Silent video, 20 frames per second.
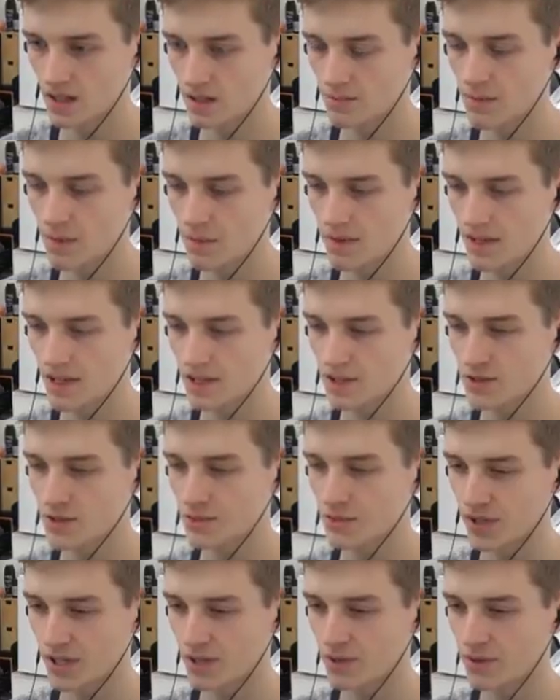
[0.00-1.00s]
Maybe get into a
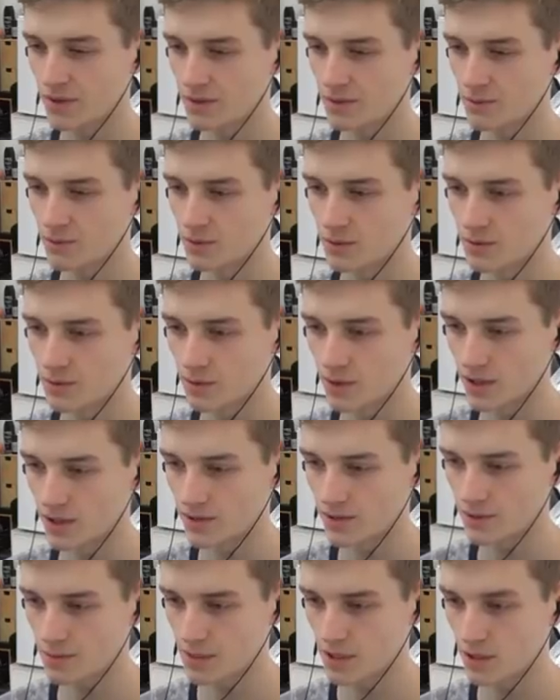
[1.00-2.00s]
breakaway with
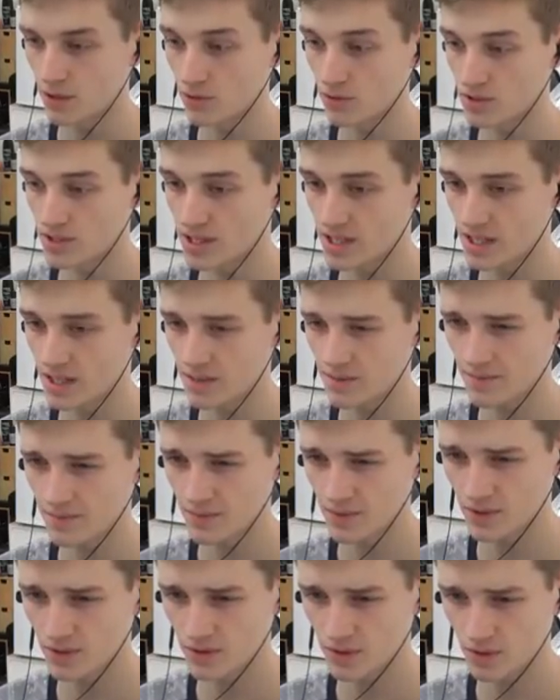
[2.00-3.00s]
one from our own team,
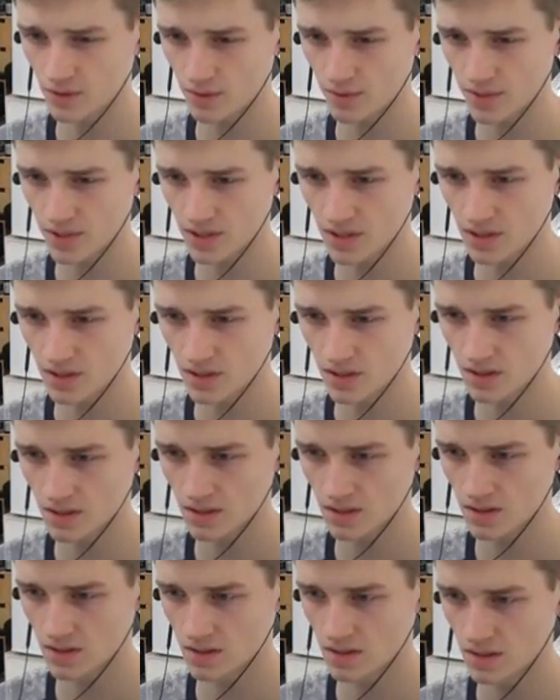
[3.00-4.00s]
you know what I mean?
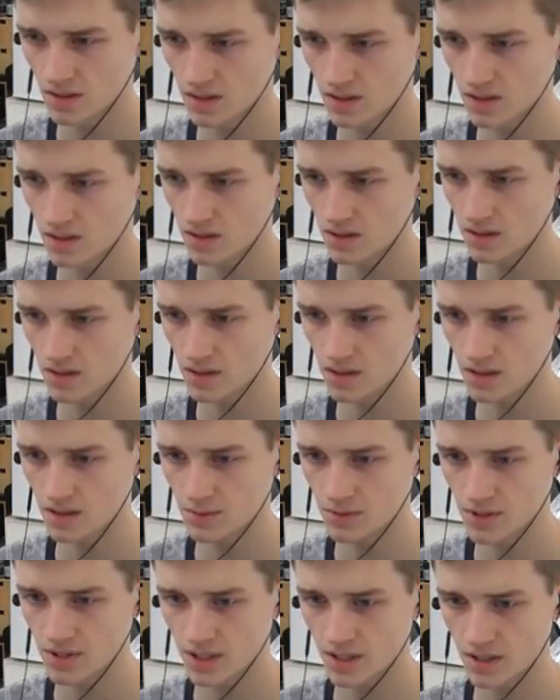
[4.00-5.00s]
He's
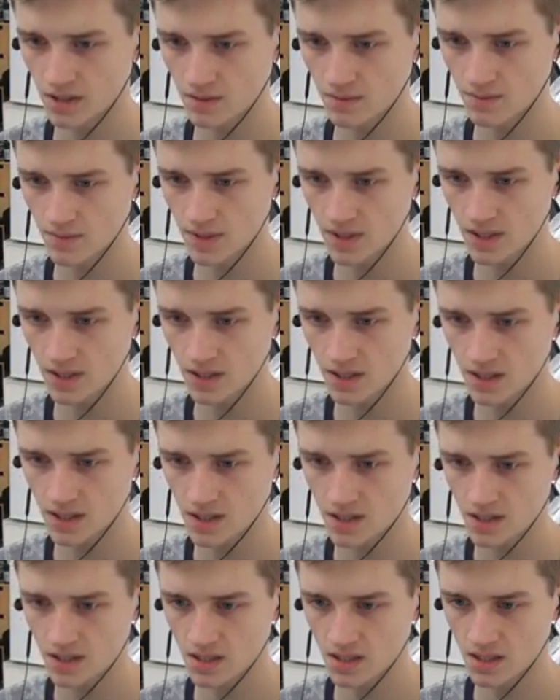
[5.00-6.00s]
protecting me,
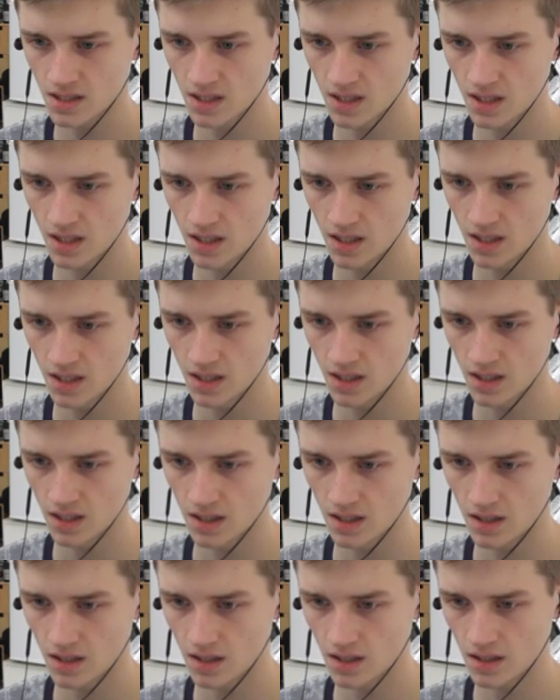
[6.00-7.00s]
yes.
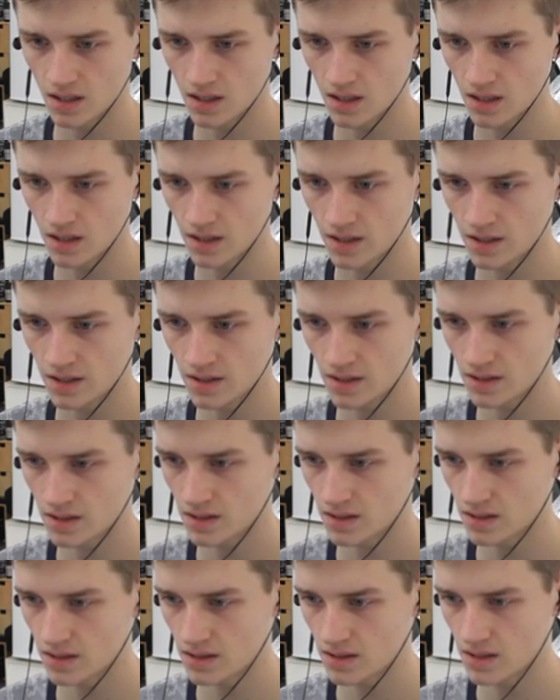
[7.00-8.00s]
Uh,
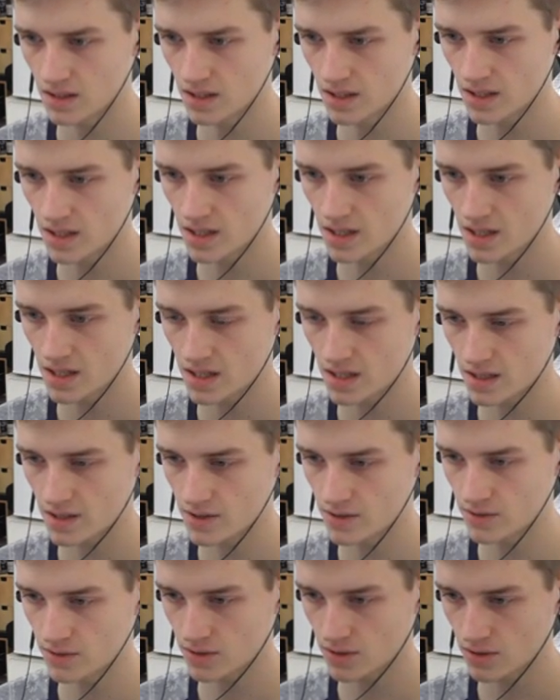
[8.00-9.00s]
they,
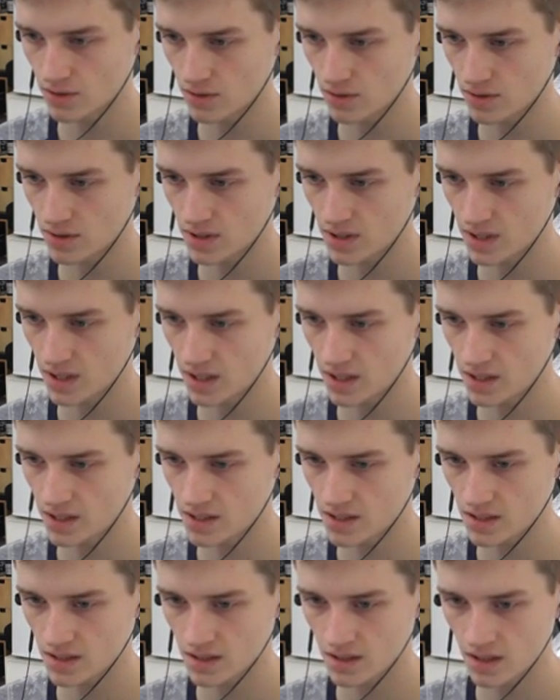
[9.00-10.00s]
God, the
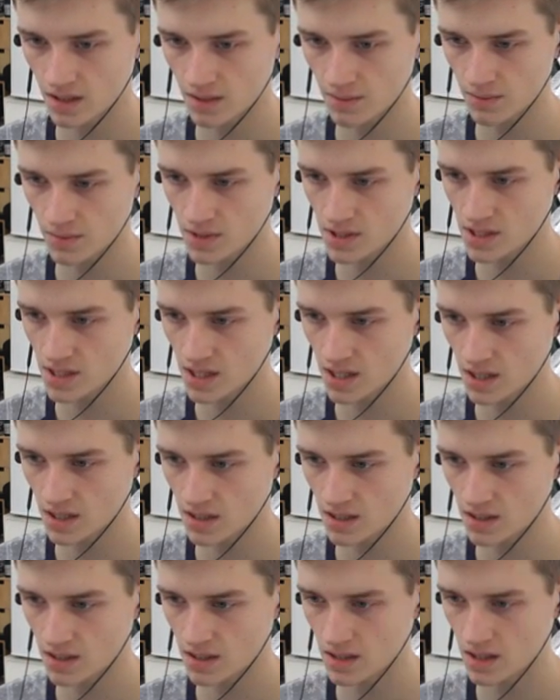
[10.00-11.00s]
English guy can
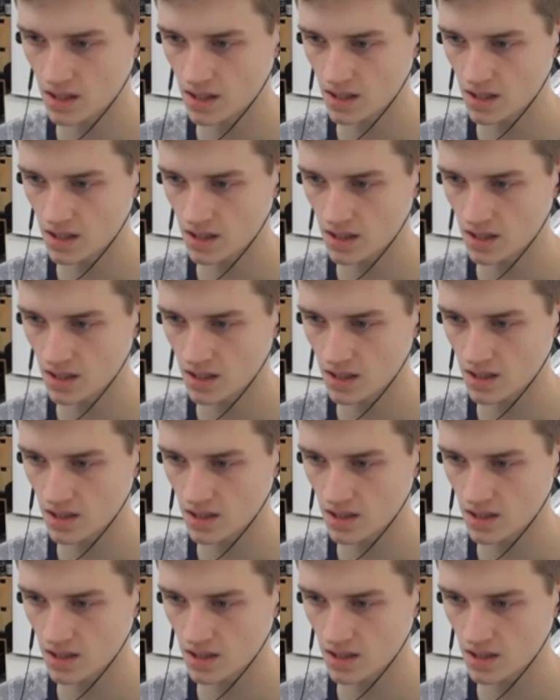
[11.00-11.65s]
protect, uh...